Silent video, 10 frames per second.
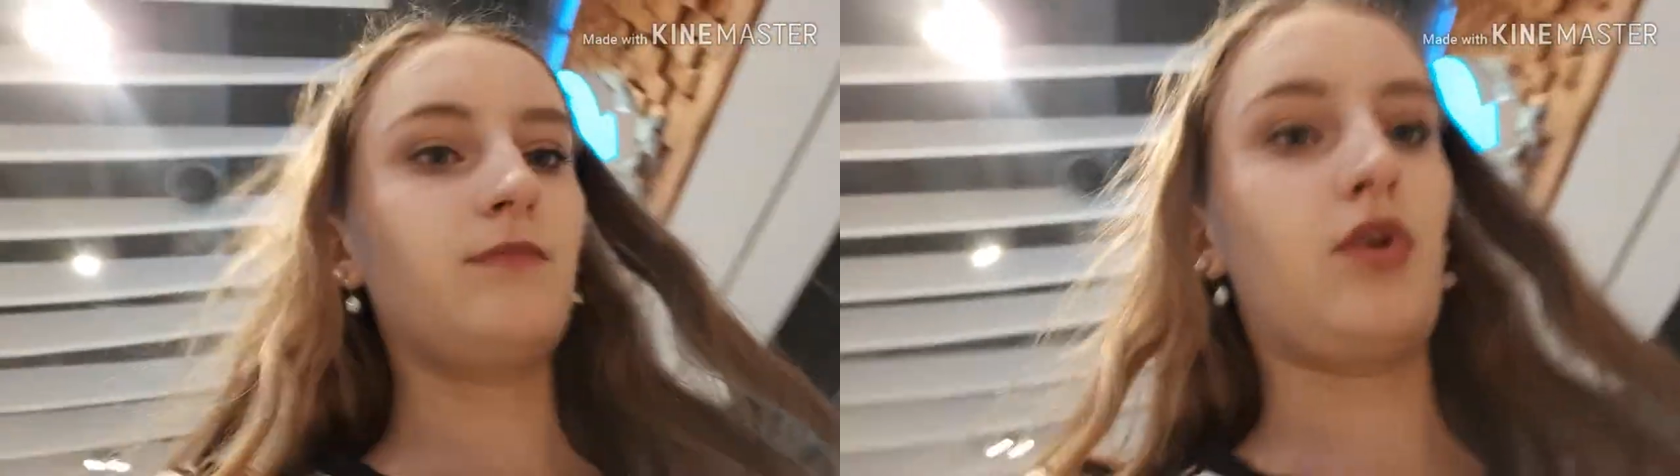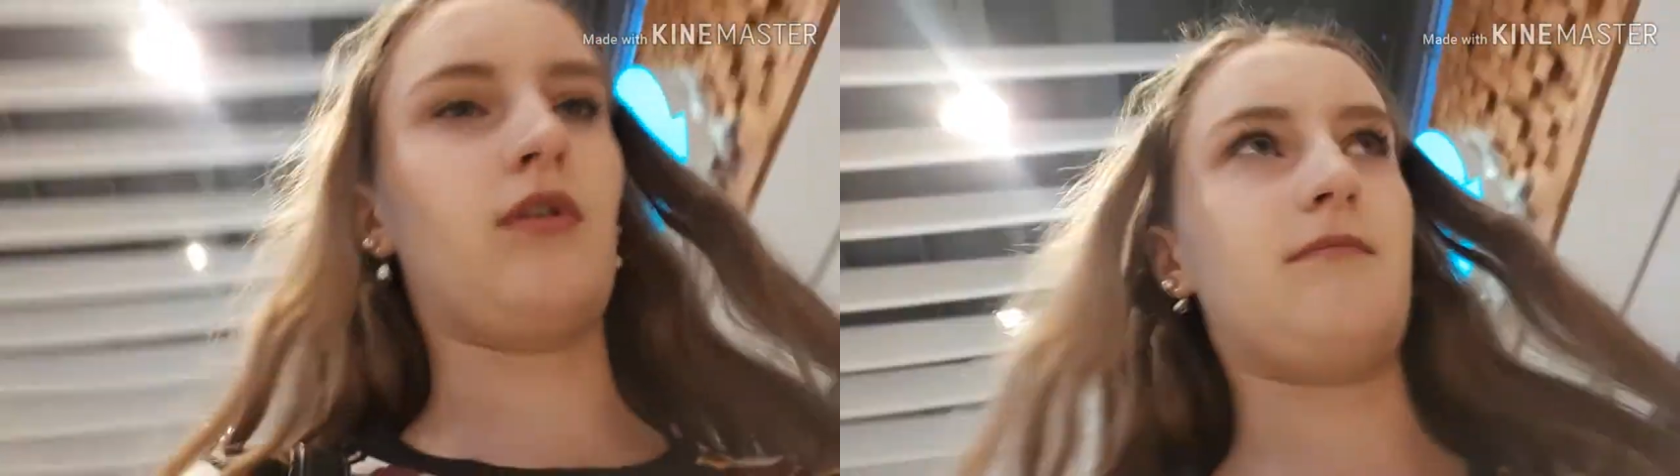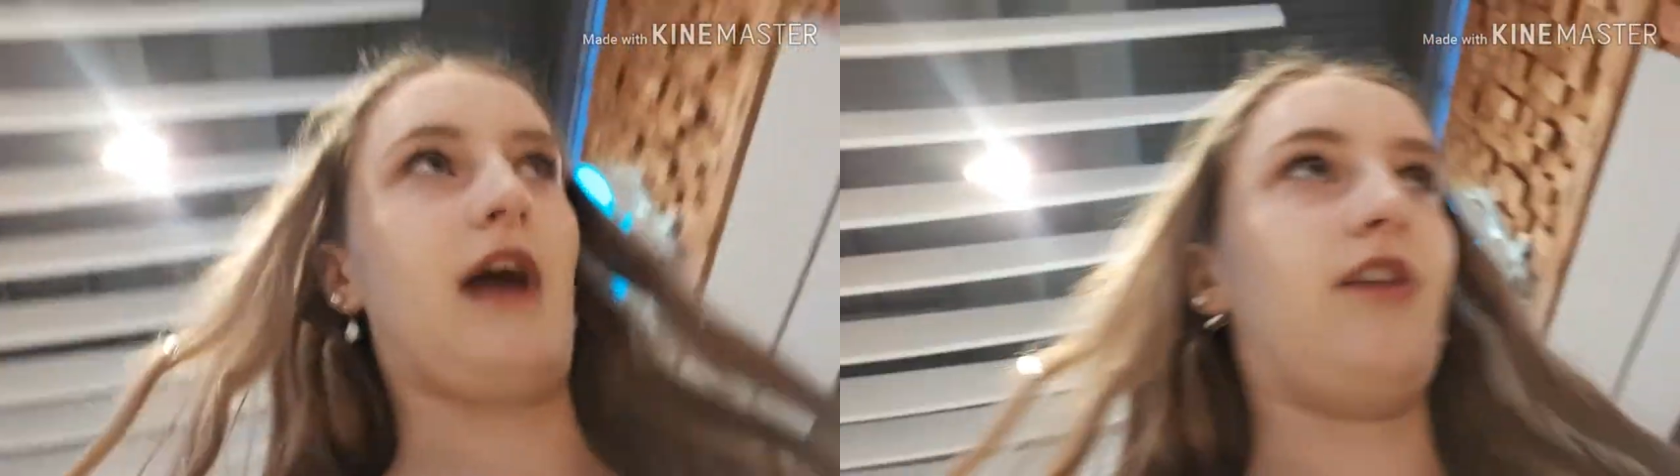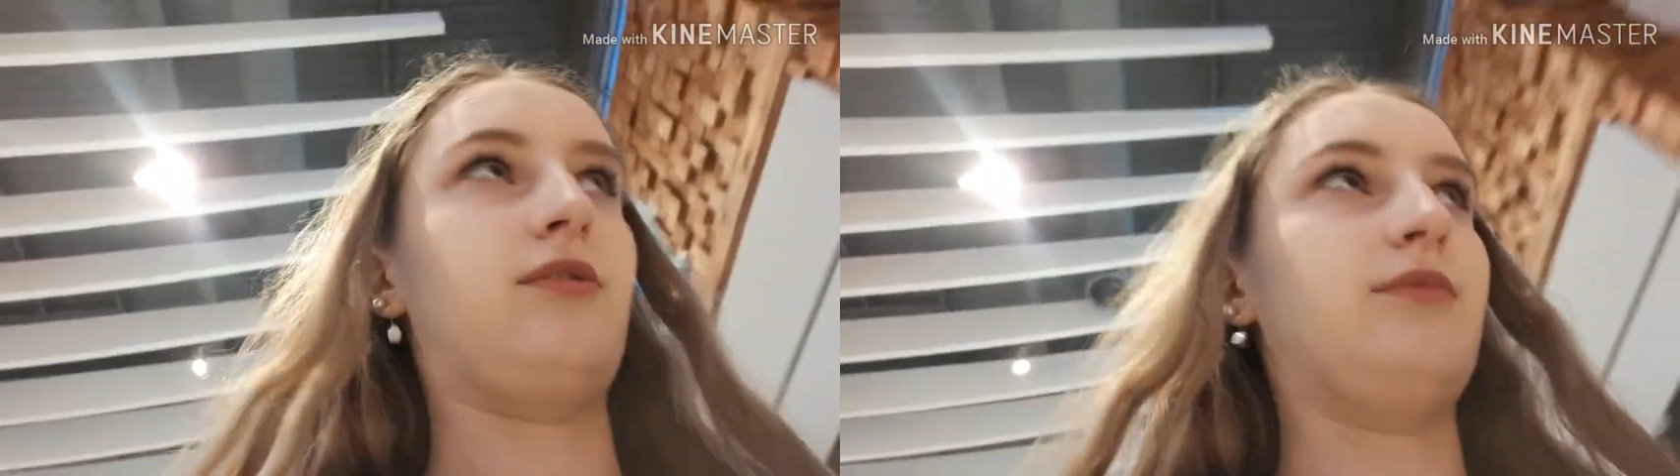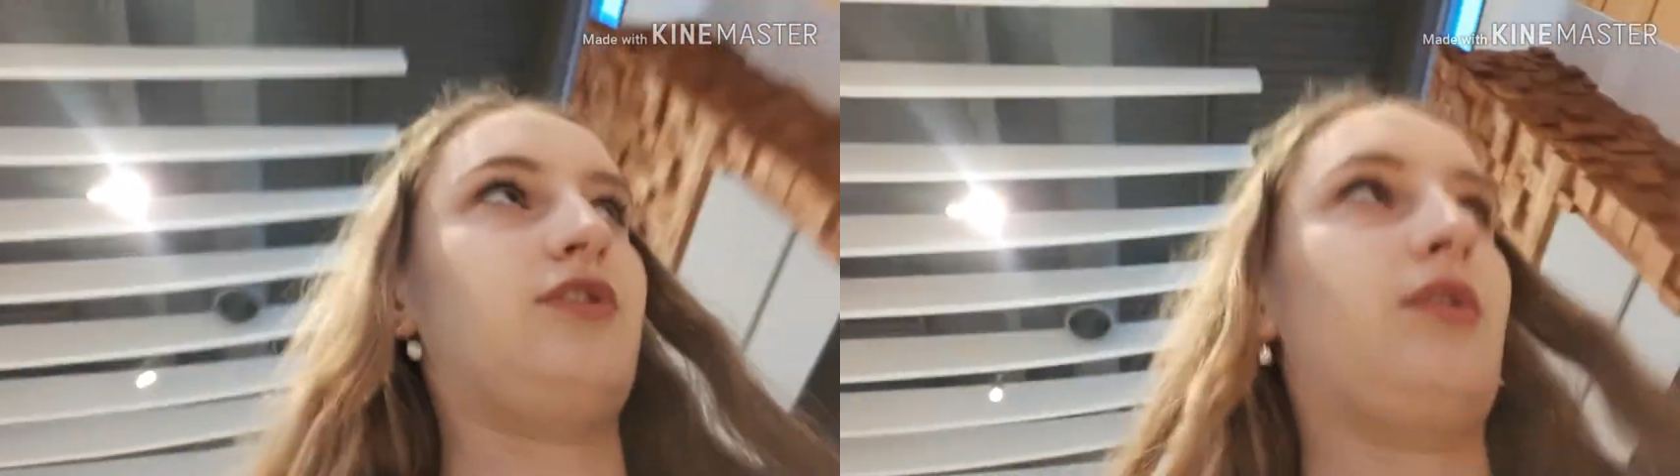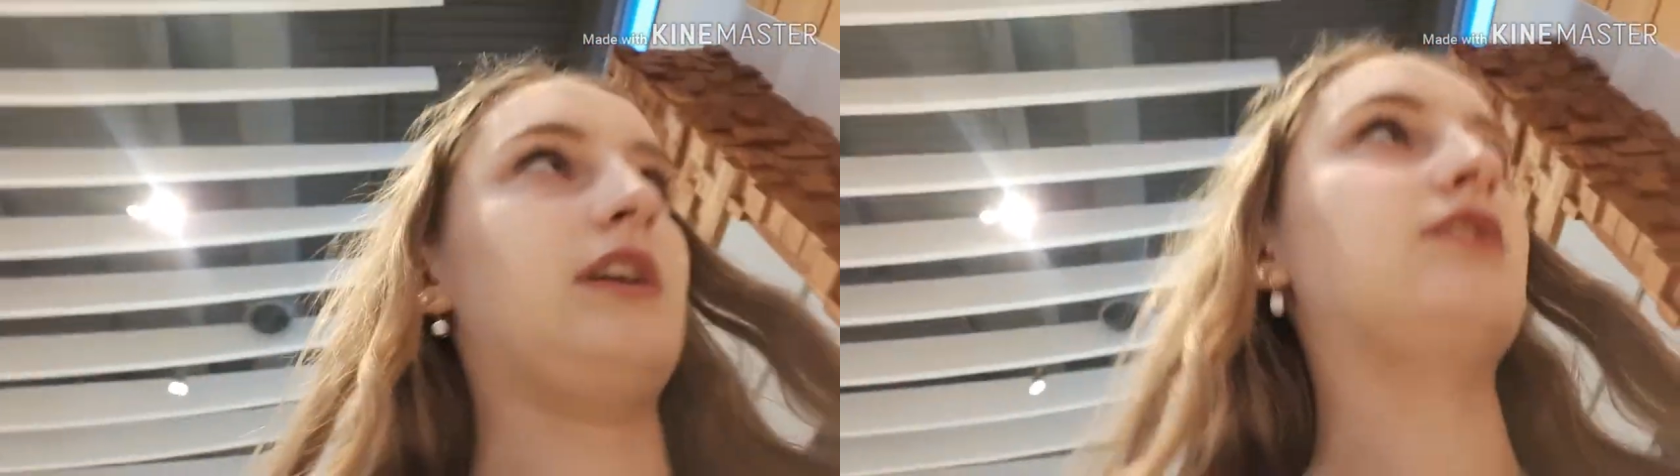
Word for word: or in bathroom storage,